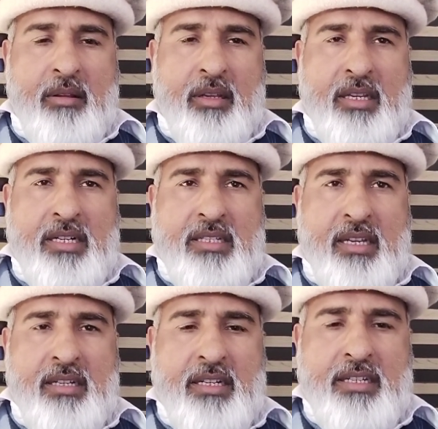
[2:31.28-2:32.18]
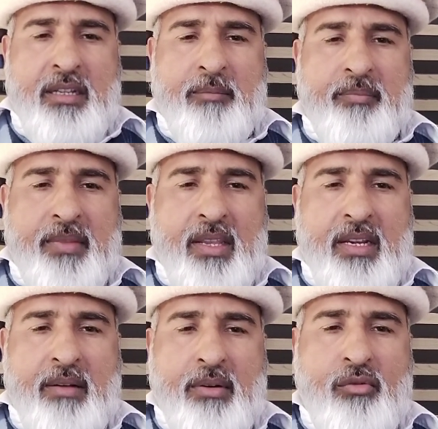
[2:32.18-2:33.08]
kids are eating
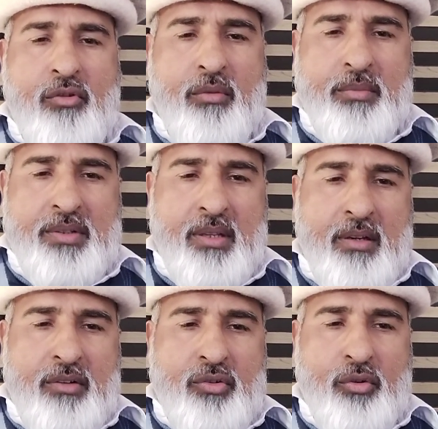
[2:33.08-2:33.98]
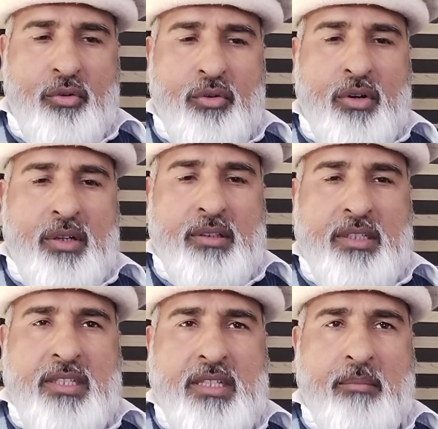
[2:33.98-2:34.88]
in our homes. So
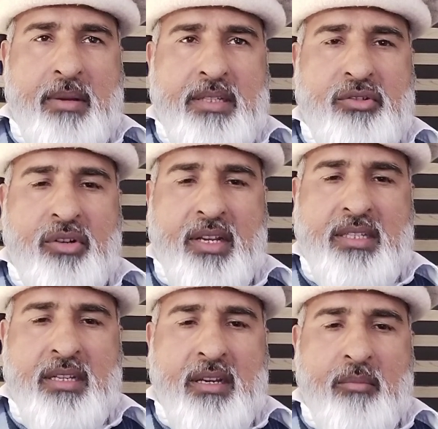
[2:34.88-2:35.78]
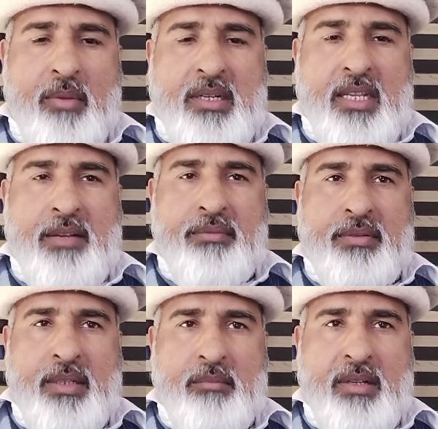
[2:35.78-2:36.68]
this is the best choice. But if
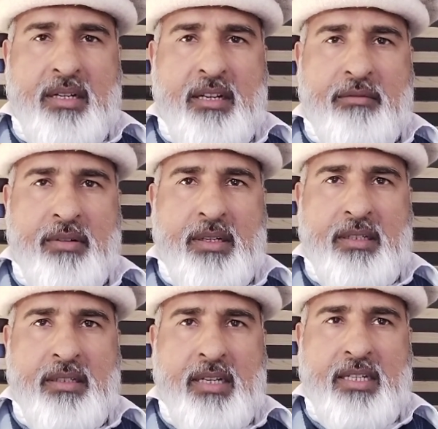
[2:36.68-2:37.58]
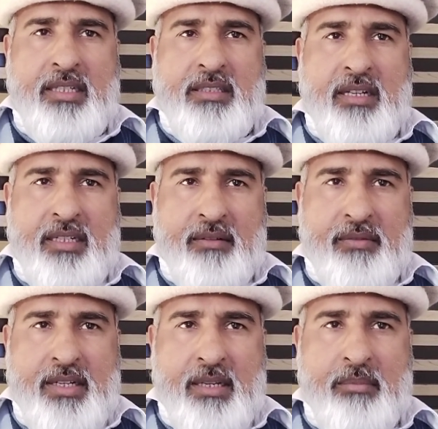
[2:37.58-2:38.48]
some kind of a diet is not
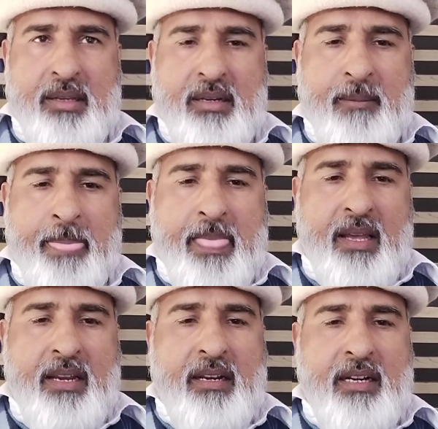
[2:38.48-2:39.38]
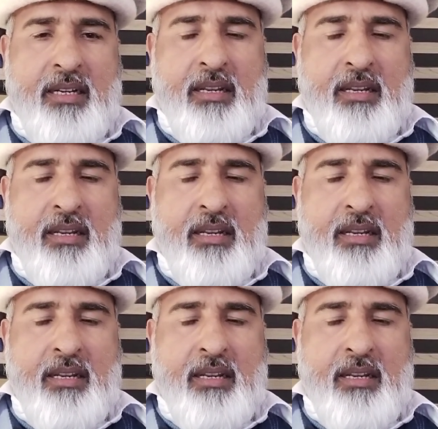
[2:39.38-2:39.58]
available, or not